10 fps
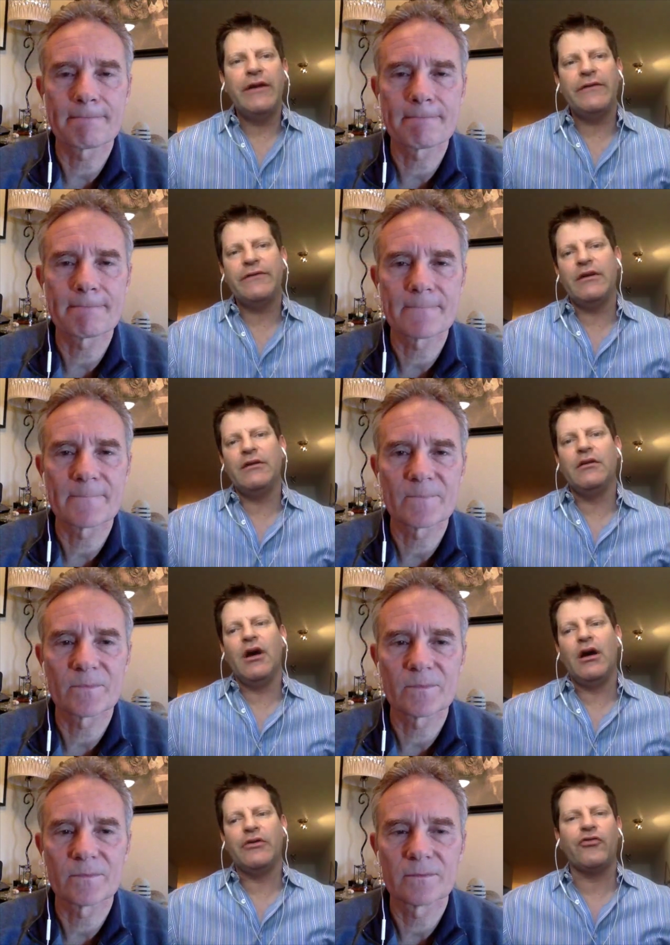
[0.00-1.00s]

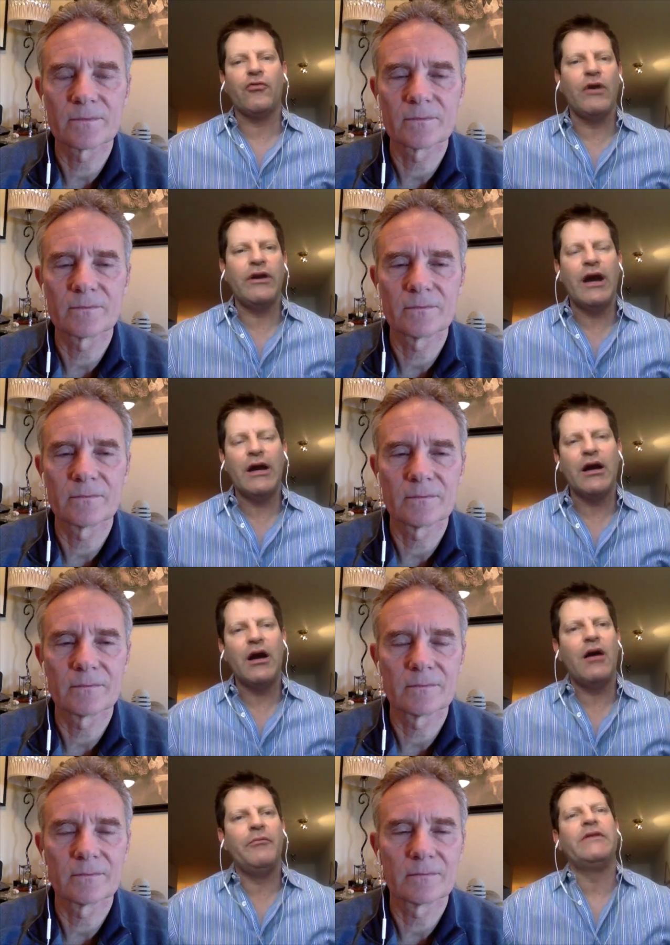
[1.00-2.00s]

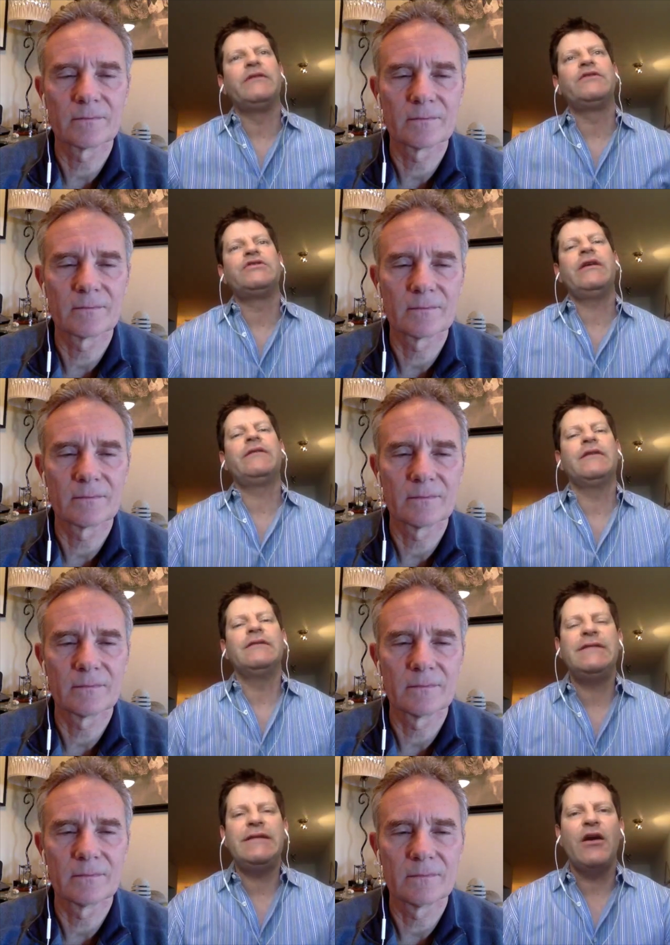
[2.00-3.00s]
Speaker 1: jasontreu.com. Uh, it's
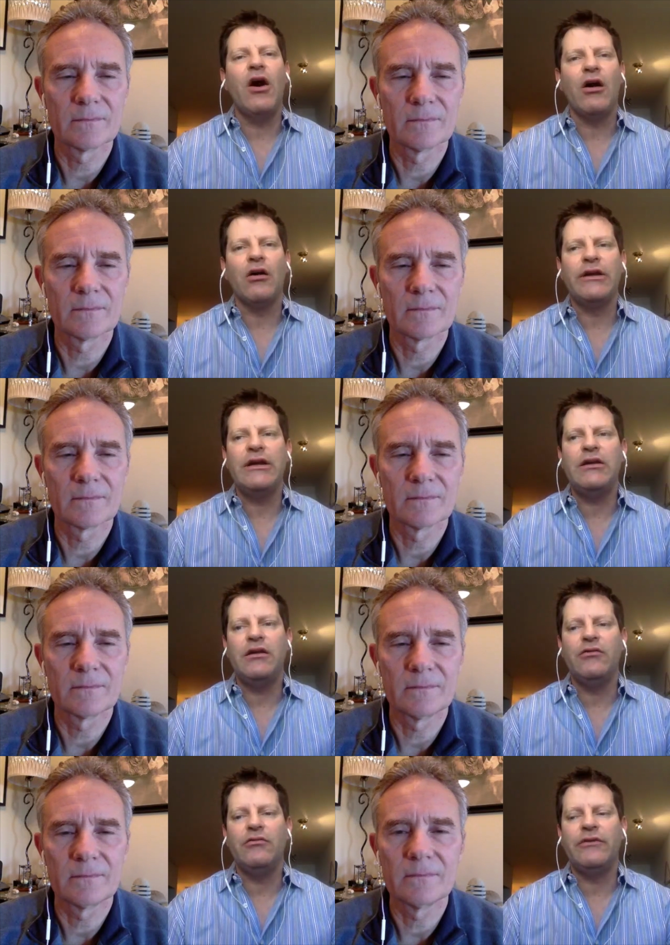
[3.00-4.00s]

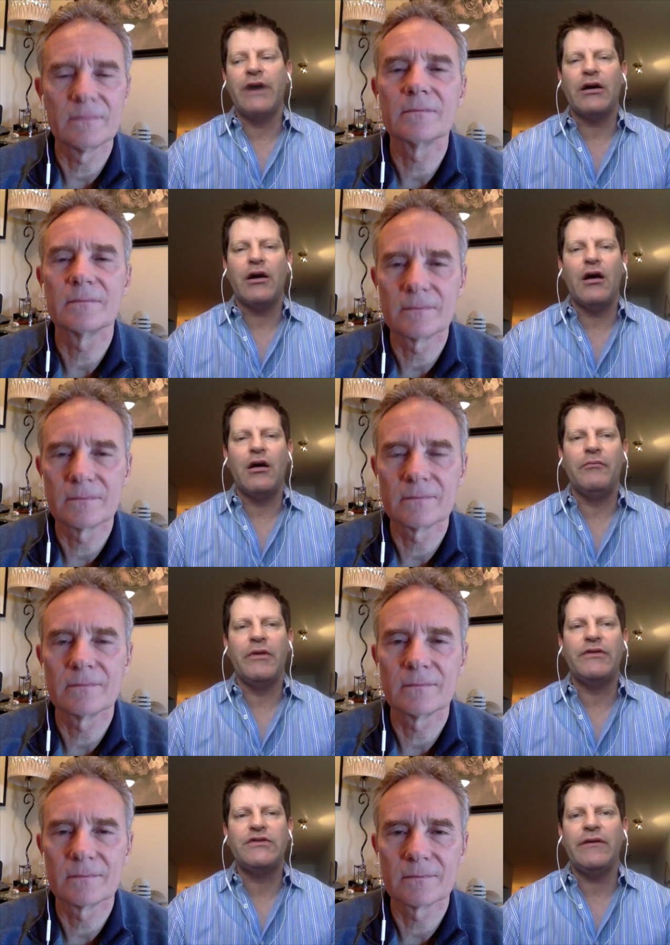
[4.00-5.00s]
jasontreu.com.
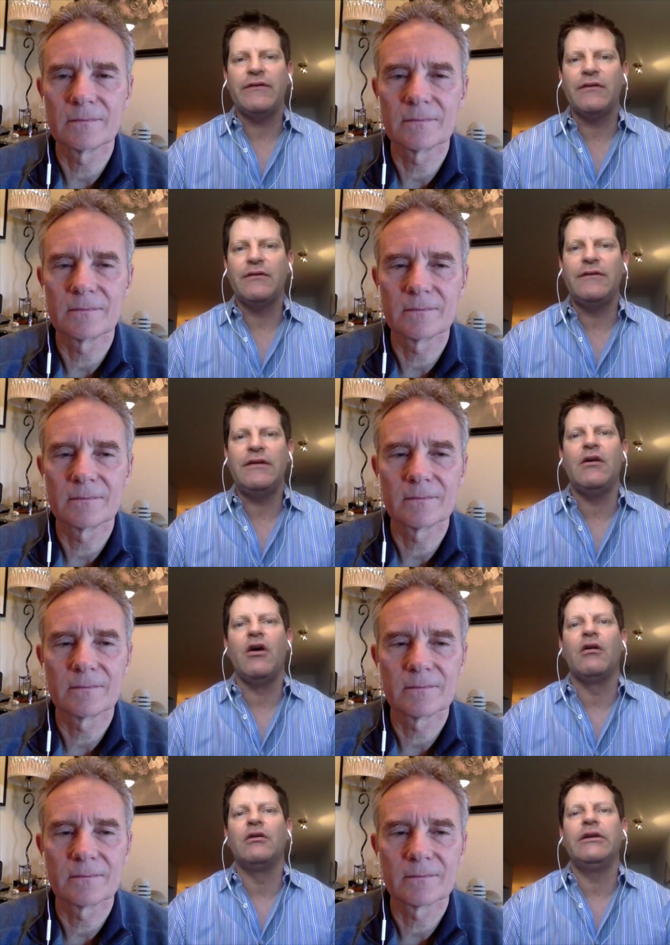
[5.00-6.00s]
That's
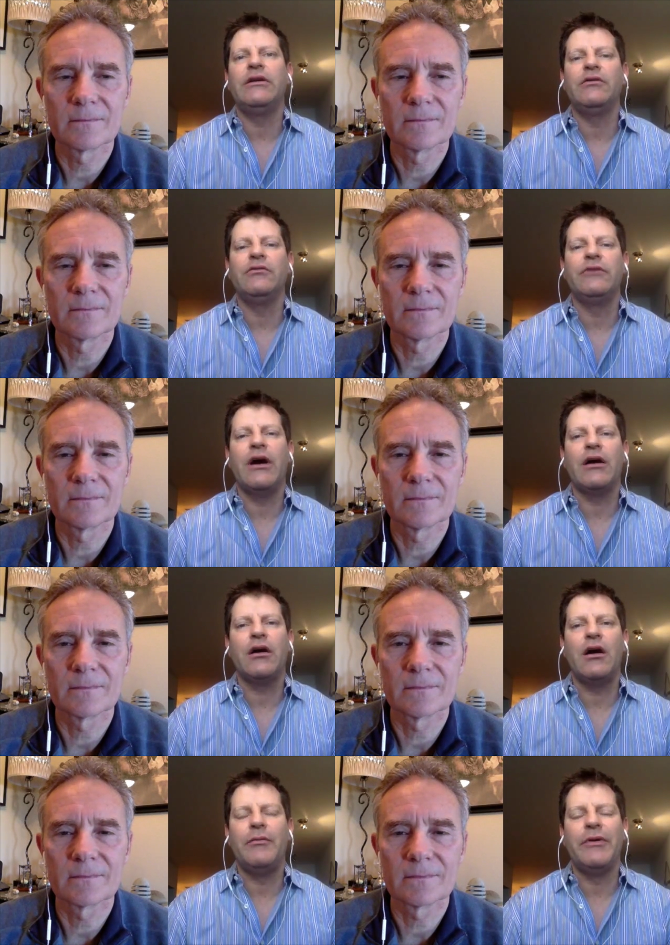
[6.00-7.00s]

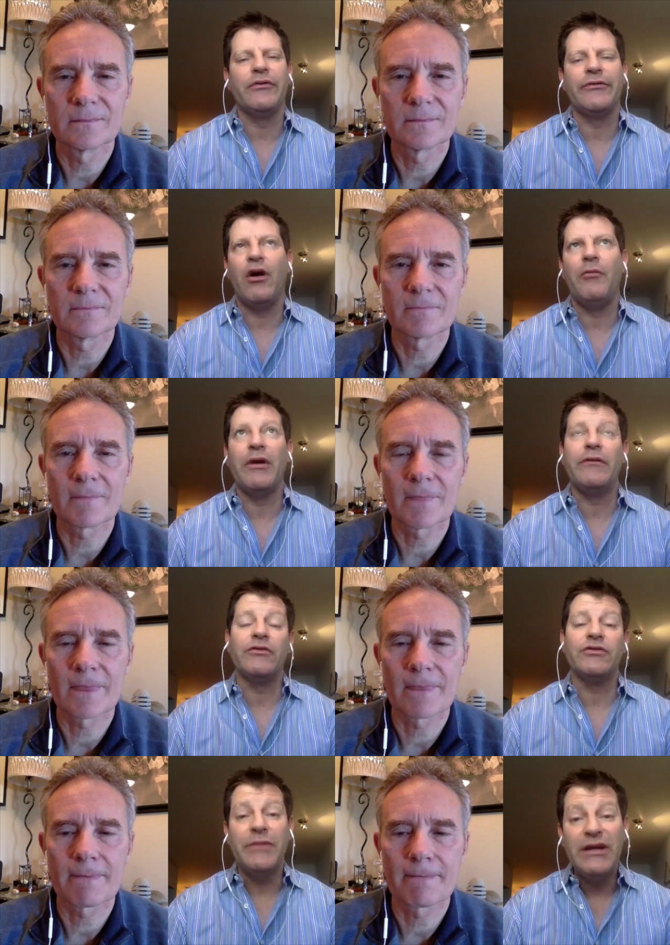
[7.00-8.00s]
jasontreu.com. And there's all my
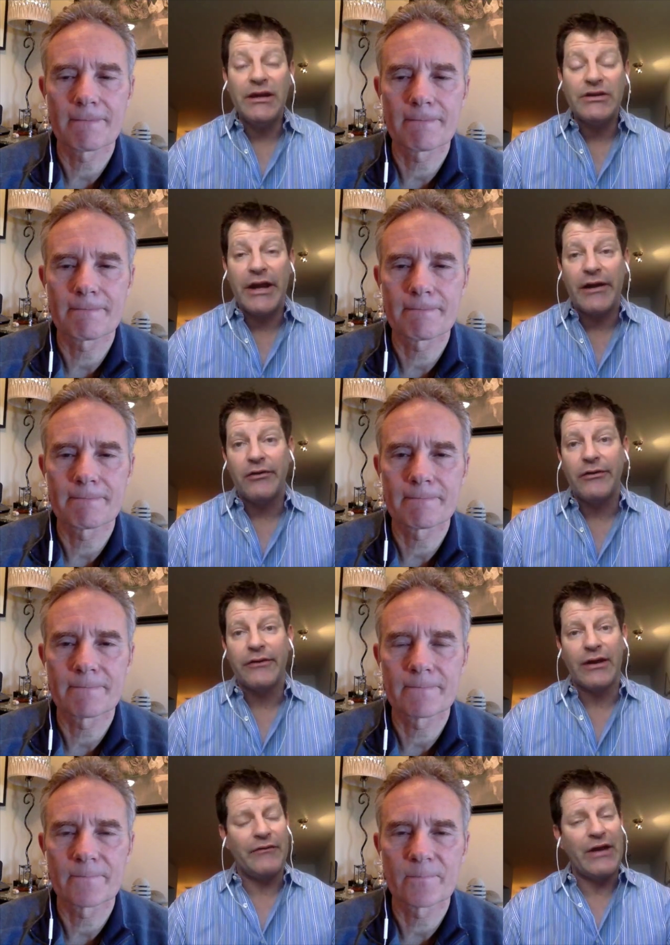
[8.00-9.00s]
social media
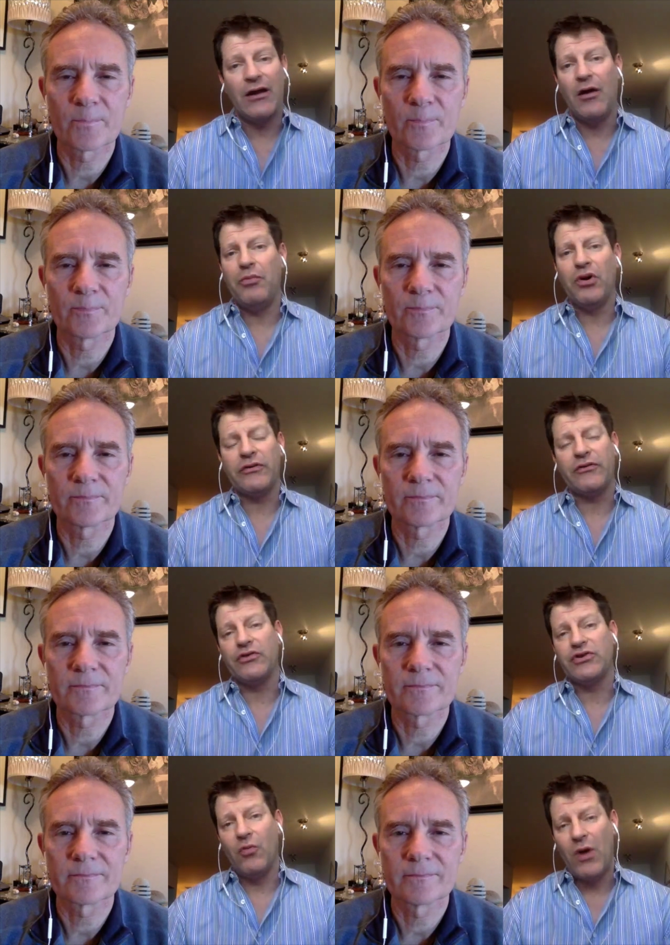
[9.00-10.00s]
channels. And I've got a book,
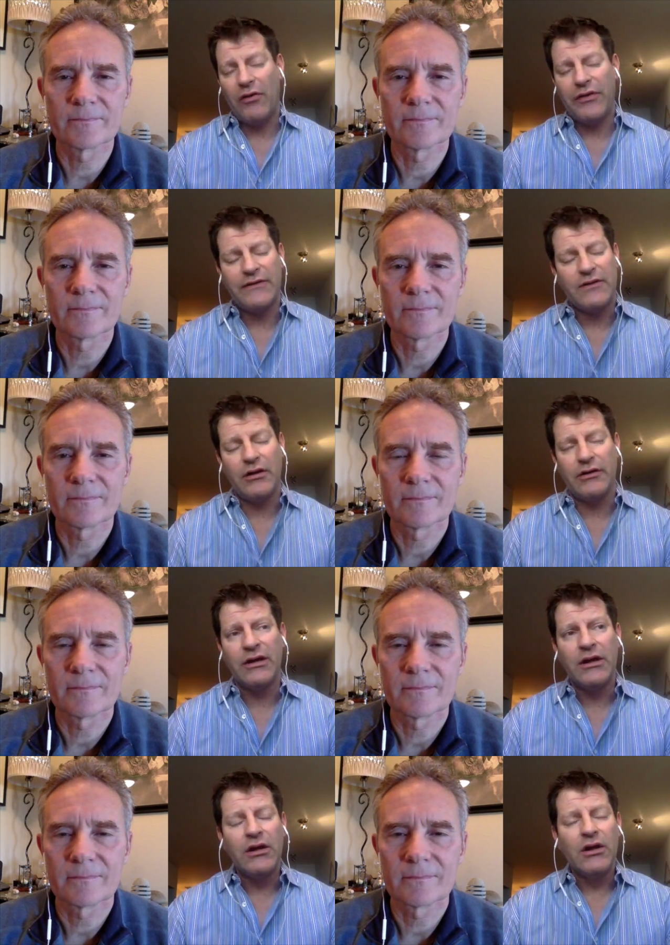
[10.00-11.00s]
Social Wealth, that's done
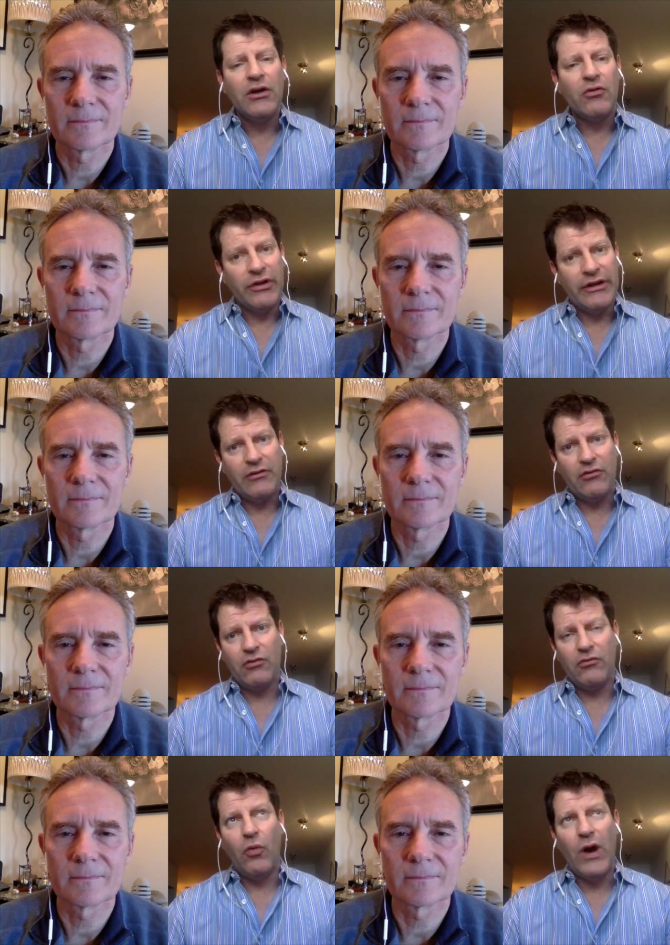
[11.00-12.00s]
really
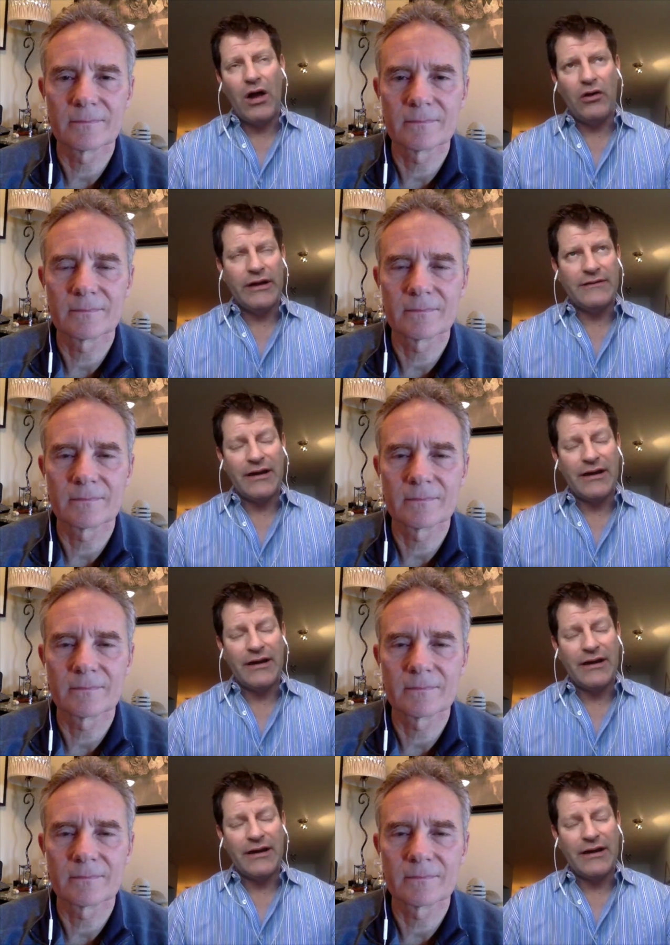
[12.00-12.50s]
well. And